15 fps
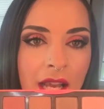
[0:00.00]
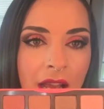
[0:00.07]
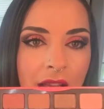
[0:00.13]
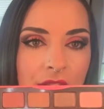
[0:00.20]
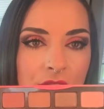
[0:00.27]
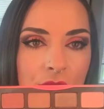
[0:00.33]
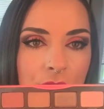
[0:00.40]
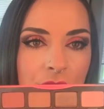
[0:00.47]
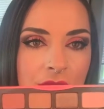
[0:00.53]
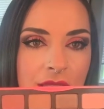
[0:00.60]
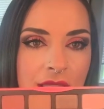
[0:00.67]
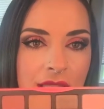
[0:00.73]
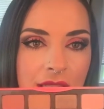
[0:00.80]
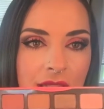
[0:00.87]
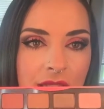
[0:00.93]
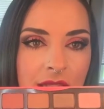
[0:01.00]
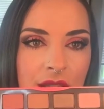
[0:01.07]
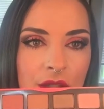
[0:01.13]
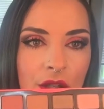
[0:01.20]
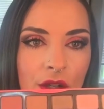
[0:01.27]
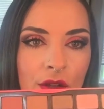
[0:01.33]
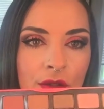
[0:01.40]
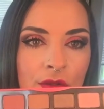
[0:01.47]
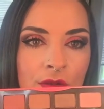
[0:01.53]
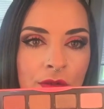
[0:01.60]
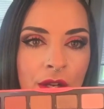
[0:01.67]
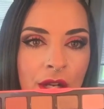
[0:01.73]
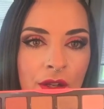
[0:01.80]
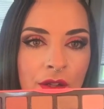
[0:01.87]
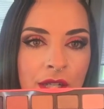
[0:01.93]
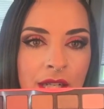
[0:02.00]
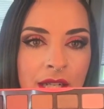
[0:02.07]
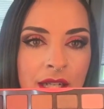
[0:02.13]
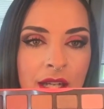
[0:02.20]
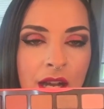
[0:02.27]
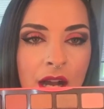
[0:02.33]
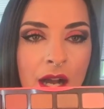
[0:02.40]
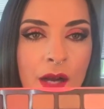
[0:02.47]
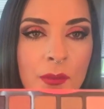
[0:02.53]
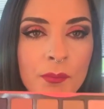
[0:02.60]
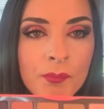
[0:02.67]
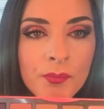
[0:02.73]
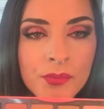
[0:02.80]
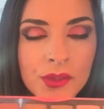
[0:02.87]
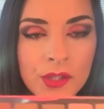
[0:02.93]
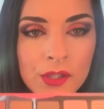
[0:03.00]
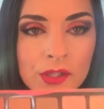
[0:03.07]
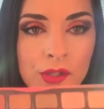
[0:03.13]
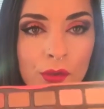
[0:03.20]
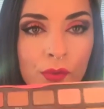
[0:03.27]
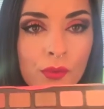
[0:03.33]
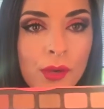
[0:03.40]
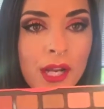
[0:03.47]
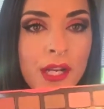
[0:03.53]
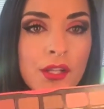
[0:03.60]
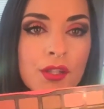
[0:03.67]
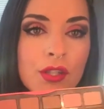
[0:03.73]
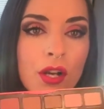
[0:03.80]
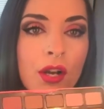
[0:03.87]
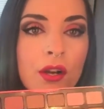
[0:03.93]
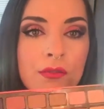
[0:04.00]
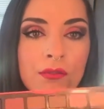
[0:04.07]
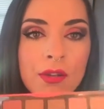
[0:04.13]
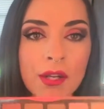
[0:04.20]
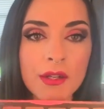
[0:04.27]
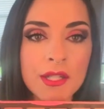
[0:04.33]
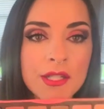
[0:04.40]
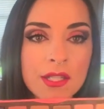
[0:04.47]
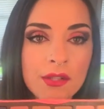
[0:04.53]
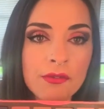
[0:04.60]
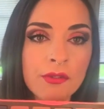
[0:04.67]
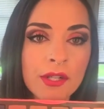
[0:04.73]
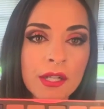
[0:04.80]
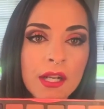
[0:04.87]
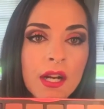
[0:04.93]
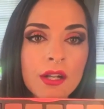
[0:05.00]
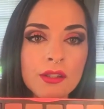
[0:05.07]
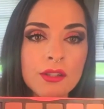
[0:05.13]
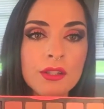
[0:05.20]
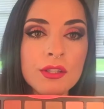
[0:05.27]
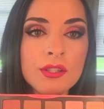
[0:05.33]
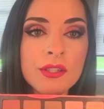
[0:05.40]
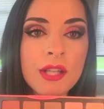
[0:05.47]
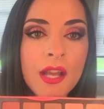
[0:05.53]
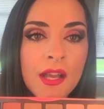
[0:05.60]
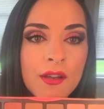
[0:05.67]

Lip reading: As you can see, there are there's a range of very different colors,